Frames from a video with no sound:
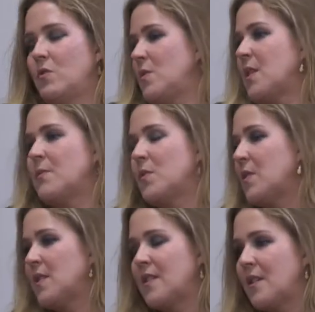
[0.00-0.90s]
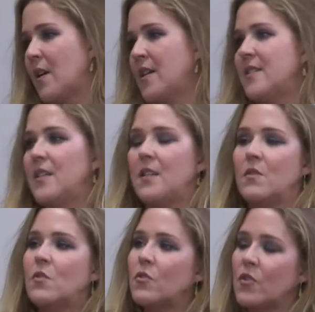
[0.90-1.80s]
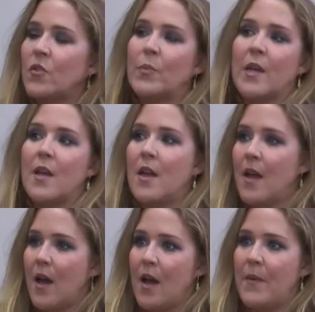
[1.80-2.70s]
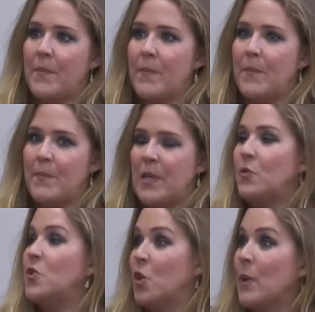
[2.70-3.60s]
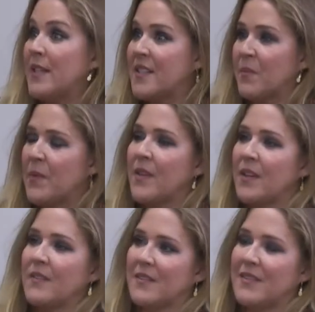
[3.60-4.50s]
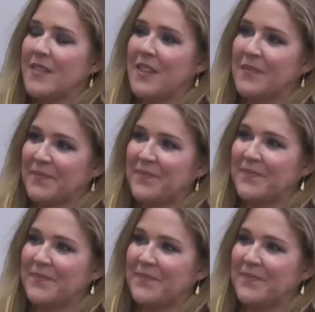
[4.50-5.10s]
or some sort of society or group, but you're doing something. Yeah.